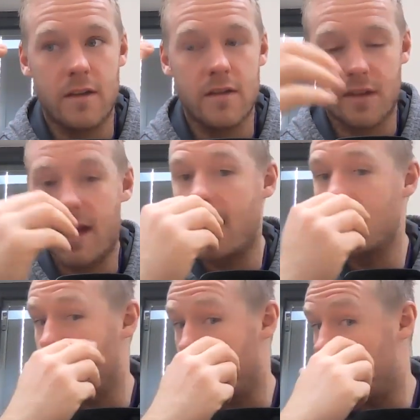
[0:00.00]
So that
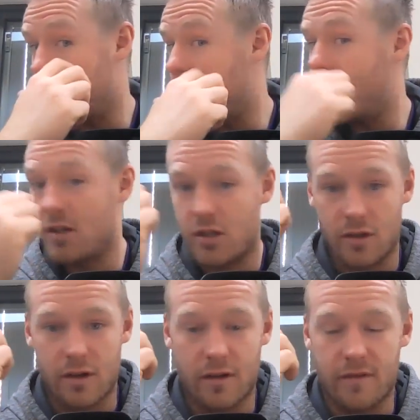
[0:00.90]
is with the
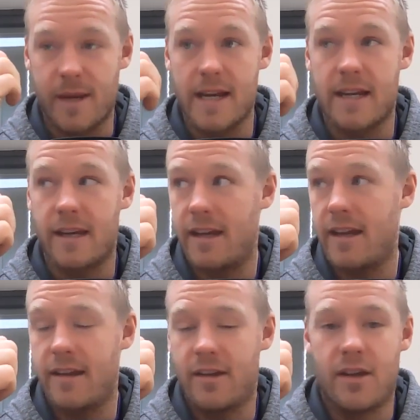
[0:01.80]
intention of making it